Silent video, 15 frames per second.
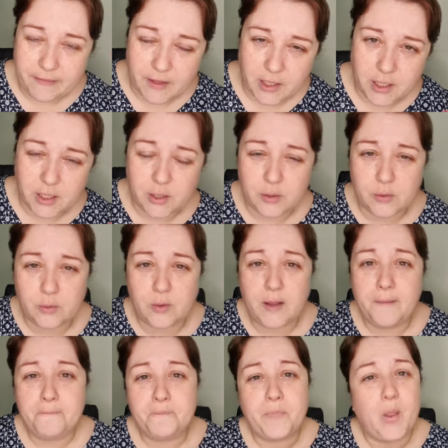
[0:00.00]
in the
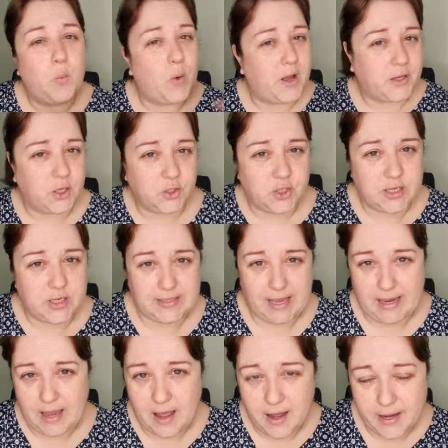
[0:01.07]
queue, while you're just
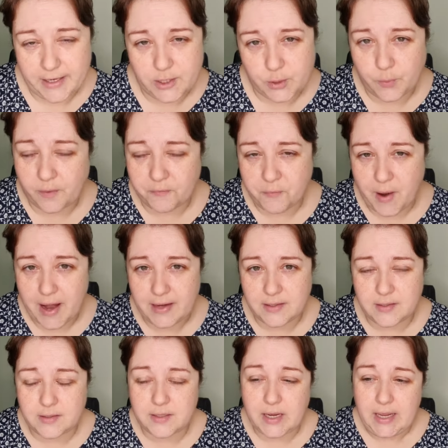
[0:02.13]
saying hi to a
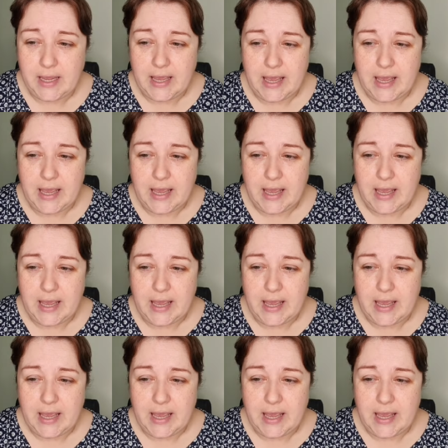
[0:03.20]
friend.